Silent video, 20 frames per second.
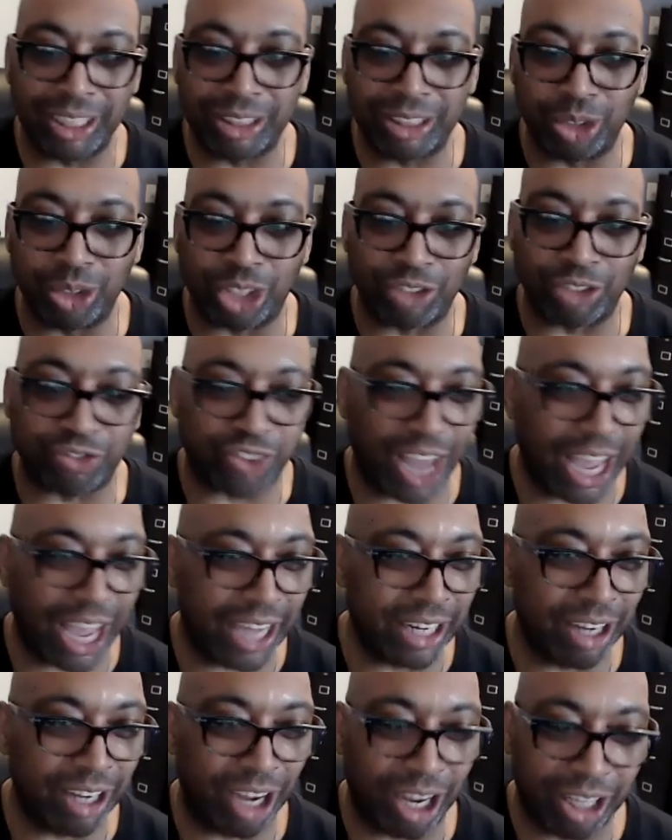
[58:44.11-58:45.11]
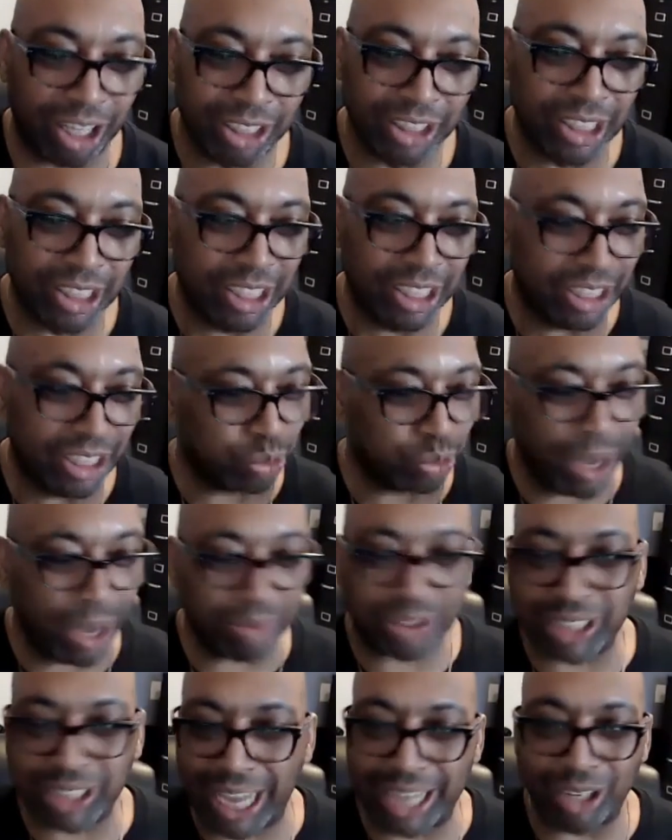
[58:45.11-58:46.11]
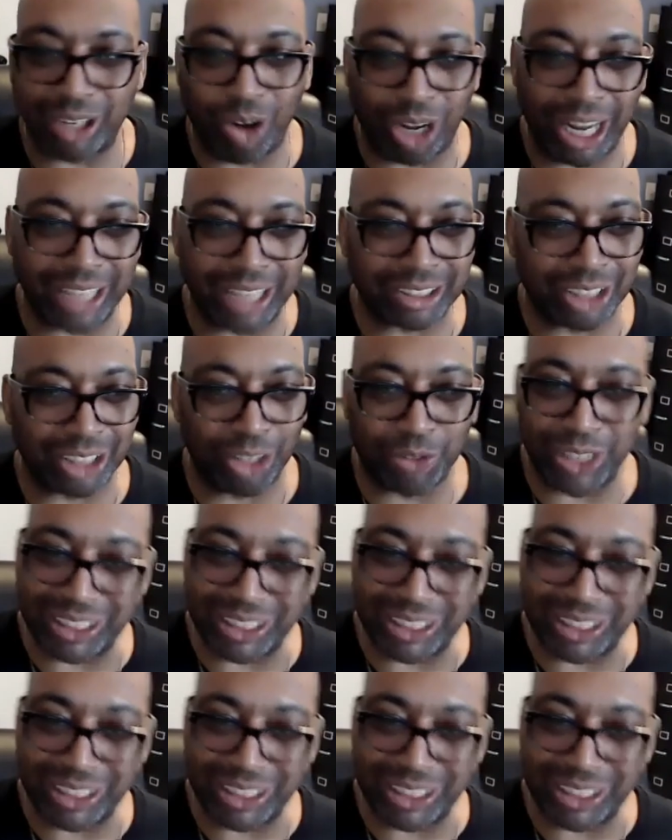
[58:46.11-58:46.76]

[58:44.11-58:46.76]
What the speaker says: You can find his website and all that stuff.